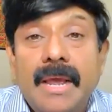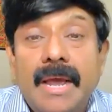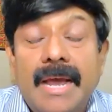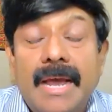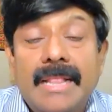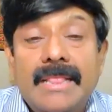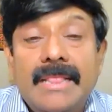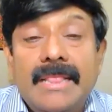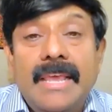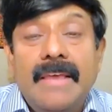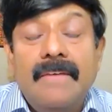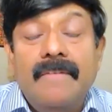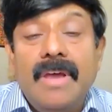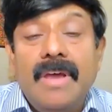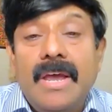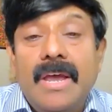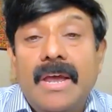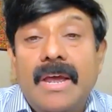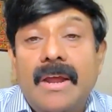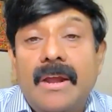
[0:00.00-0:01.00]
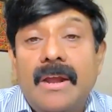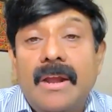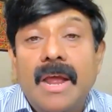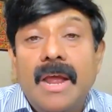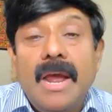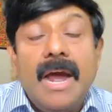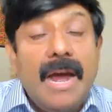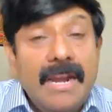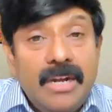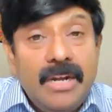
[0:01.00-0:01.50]
and they
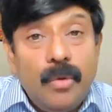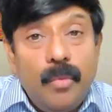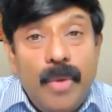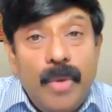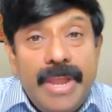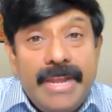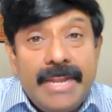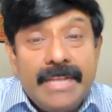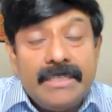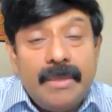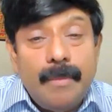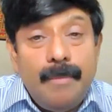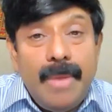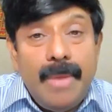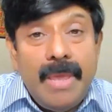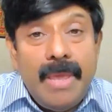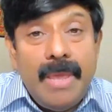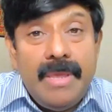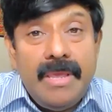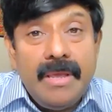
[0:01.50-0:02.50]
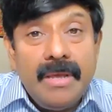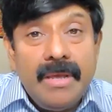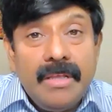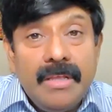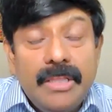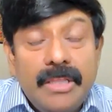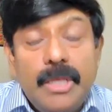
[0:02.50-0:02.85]
were underweight as a baby.